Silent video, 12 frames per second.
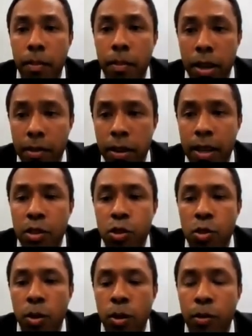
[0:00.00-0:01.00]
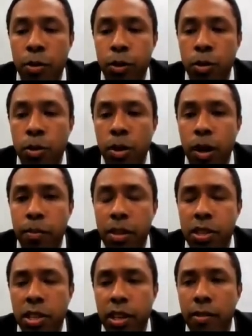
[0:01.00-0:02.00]
my advice to all of you
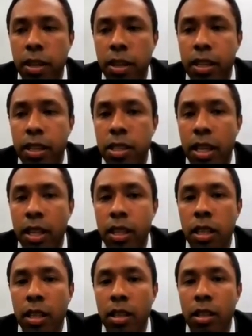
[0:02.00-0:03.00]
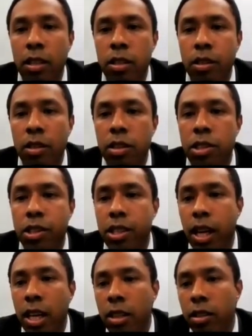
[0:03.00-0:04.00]
this evening is that
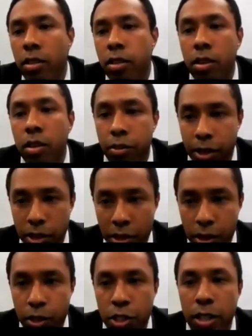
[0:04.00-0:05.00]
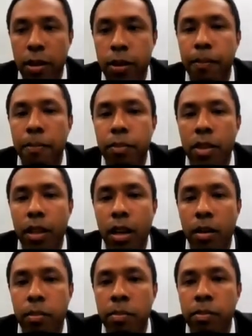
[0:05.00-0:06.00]
start researching.
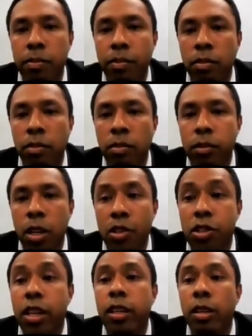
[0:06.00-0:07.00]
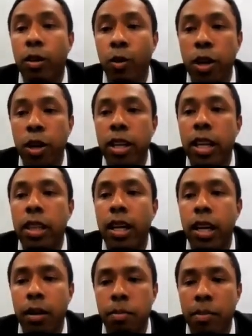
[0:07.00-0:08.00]
Start looking at
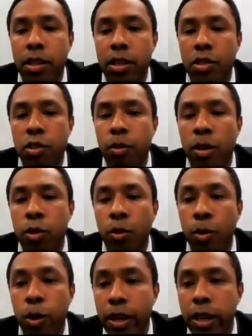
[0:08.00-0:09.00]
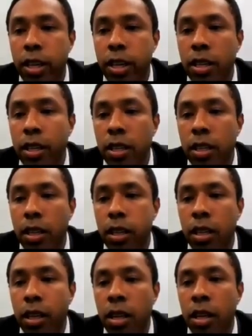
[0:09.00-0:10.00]
the companies you want to work in.
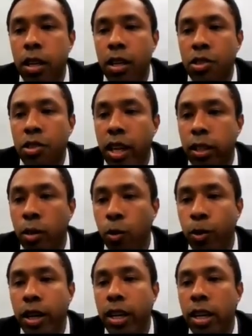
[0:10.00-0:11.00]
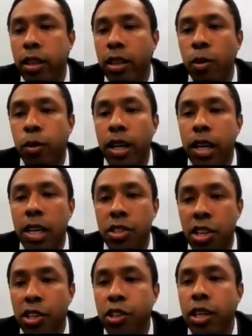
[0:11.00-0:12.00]
Start looking at the
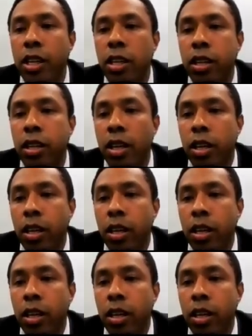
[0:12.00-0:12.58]
organization,